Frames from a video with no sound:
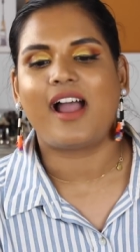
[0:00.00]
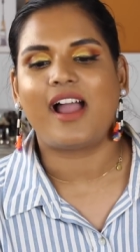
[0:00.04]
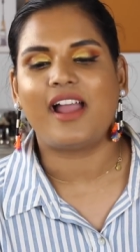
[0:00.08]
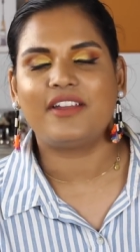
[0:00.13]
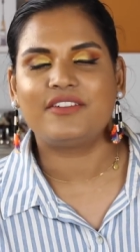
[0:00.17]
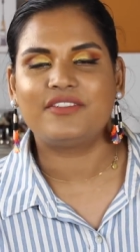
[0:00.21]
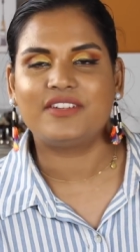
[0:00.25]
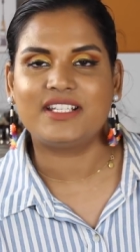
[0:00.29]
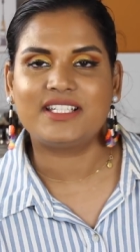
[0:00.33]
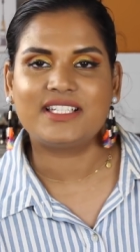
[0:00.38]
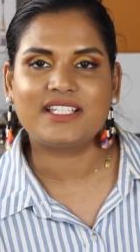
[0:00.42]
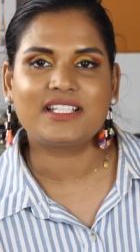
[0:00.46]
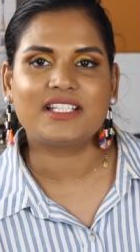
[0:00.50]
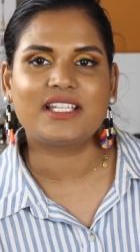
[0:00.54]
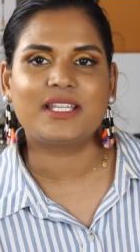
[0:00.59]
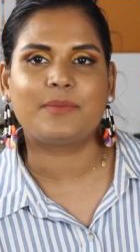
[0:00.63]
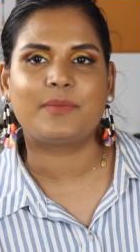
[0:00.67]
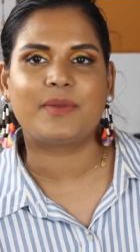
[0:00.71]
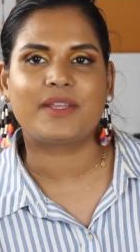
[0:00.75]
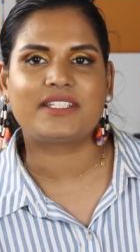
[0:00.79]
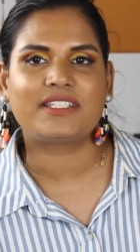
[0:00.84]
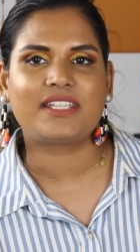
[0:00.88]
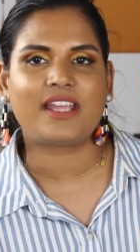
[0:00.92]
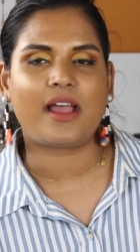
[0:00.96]
I
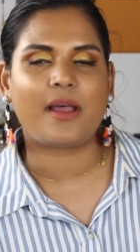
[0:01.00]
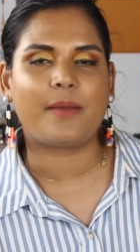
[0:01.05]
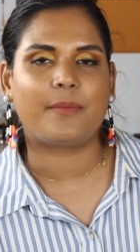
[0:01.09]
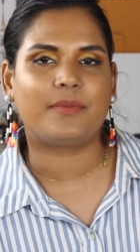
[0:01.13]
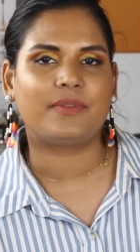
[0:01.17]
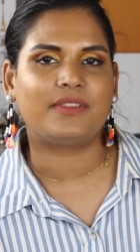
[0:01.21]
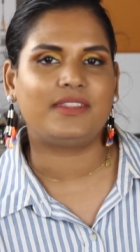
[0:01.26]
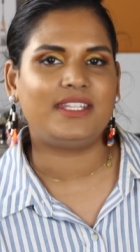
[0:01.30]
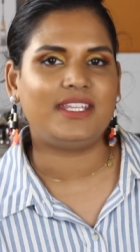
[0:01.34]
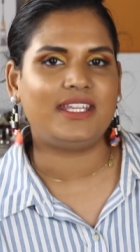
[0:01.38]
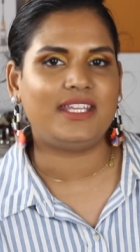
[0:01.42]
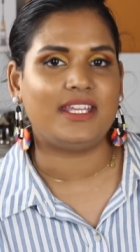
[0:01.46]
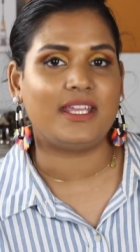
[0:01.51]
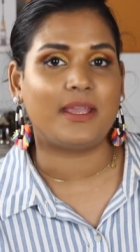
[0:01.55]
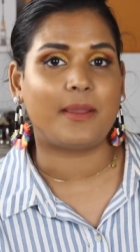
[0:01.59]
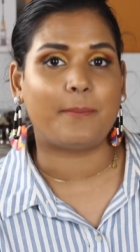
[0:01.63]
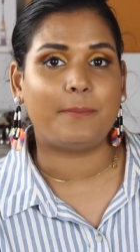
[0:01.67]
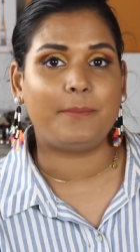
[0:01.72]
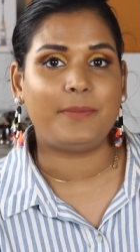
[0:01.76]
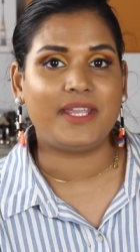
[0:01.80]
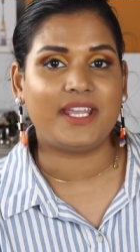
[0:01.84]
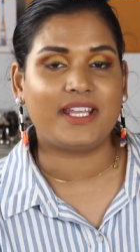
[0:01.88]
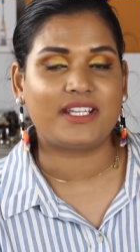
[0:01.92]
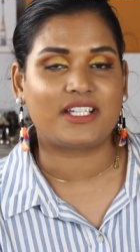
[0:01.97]
recently picked up the
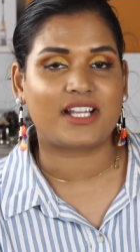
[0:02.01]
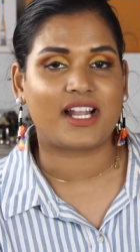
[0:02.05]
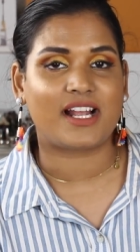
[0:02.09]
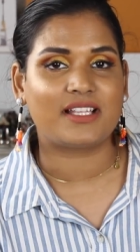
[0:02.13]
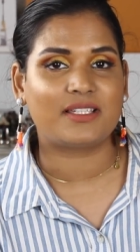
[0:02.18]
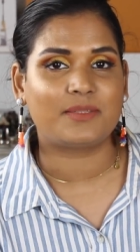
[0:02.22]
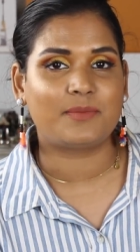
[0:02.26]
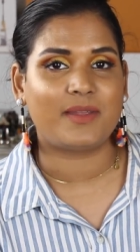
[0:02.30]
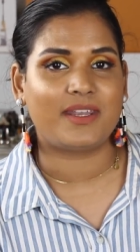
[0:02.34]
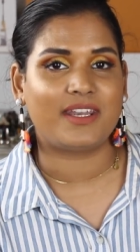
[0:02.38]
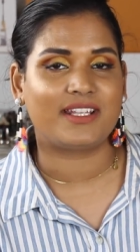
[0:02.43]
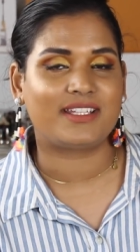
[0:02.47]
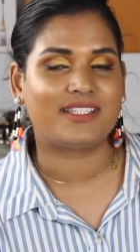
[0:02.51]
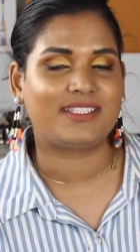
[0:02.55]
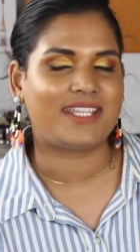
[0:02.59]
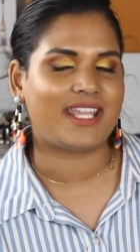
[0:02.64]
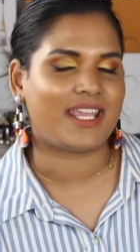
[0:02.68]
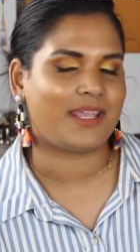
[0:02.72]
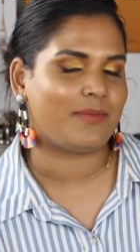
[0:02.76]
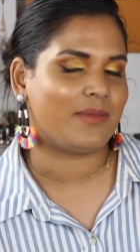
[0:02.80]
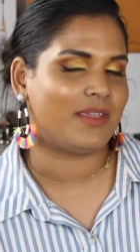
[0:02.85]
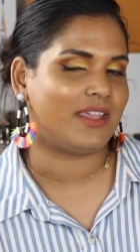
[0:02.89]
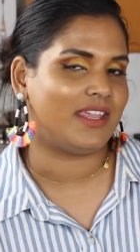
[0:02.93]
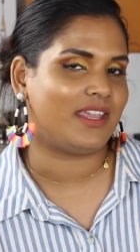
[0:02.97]
BH Cosmetics
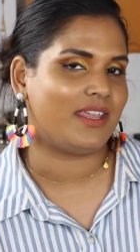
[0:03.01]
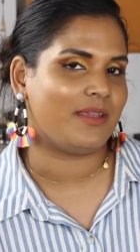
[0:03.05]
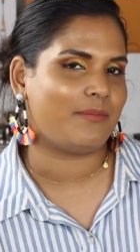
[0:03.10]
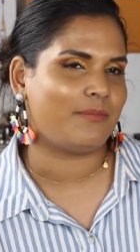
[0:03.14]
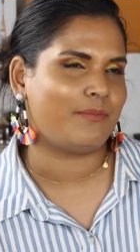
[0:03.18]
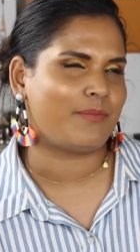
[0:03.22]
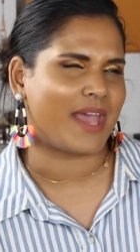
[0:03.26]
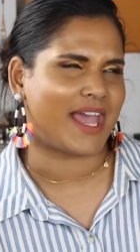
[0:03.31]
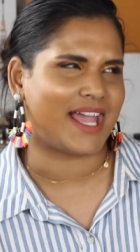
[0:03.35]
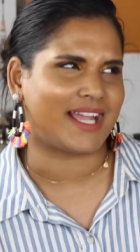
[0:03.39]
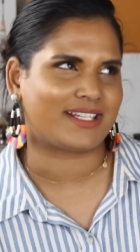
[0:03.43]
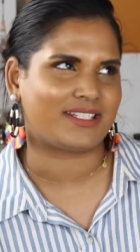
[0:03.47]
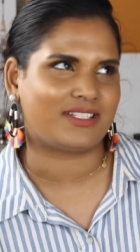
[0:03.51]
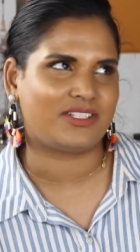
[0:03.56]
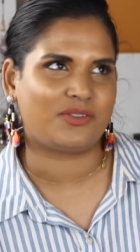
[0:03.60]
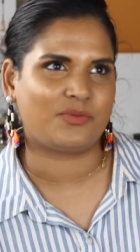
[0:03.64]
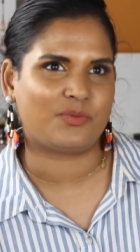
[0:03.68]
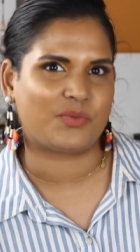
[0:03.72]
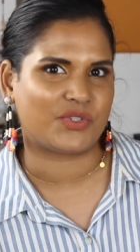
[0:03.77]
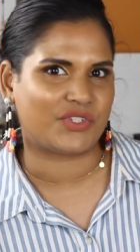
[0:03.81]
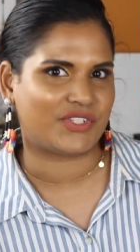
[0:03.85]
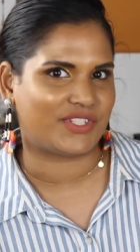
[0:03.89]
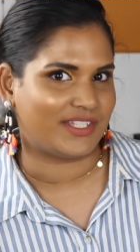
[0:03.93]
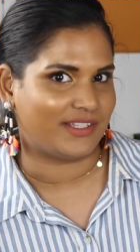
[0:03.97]
Take Me Back to
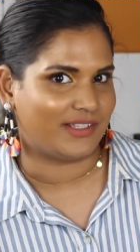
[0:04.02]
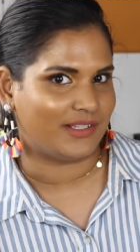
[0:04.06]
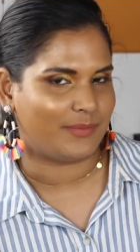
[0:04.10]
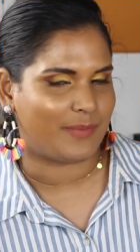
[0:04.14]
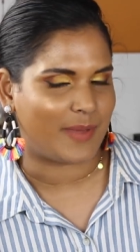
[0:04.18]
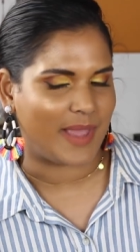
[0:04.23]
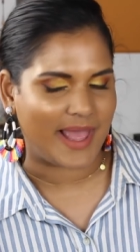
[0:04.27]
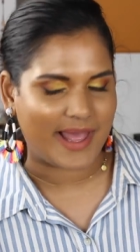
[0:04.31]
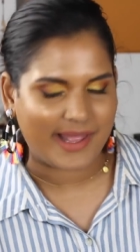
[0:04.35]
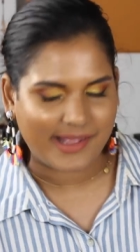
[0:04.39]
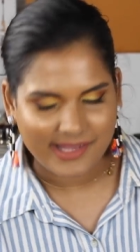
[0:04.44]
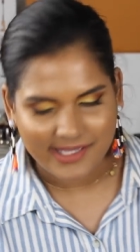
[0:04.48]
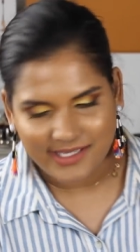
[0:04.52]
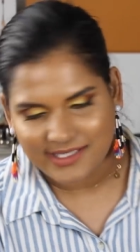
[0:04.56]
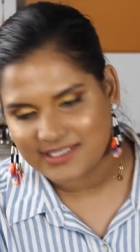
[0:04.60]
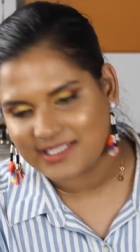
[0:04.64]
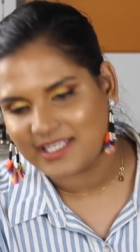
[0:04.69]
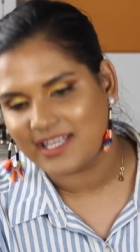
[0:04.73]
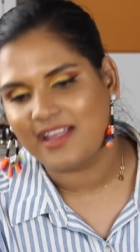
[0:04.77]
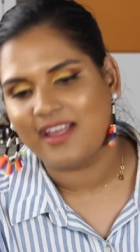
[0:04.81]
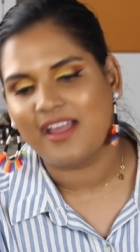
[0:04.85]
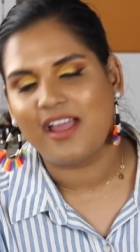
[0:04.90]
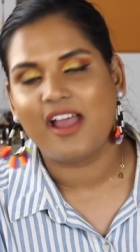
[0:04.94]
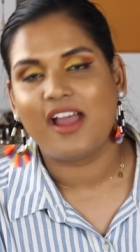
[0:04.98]
Brazil
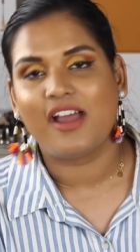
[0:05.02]
palette.